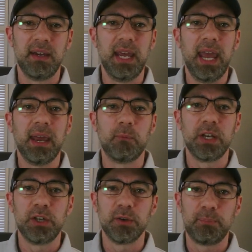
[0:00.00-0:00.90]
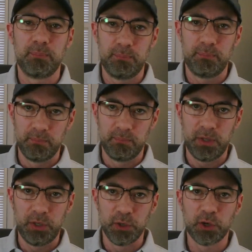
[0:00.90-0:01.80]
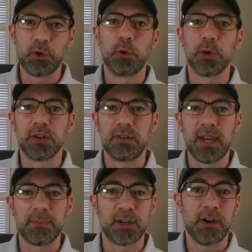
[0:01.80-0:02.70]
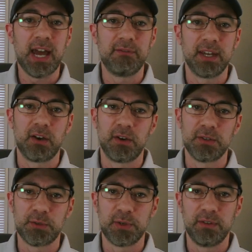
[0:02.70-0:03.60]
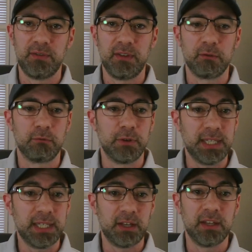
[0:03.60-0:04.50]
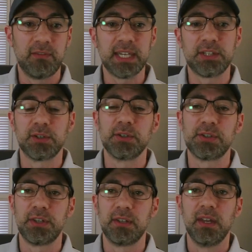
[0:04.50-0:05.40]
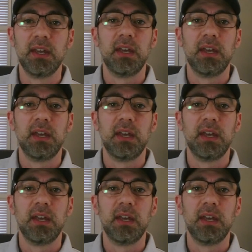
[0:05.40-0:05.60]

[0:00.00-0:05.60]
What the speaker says: when your core demographic are sort of the retail investors and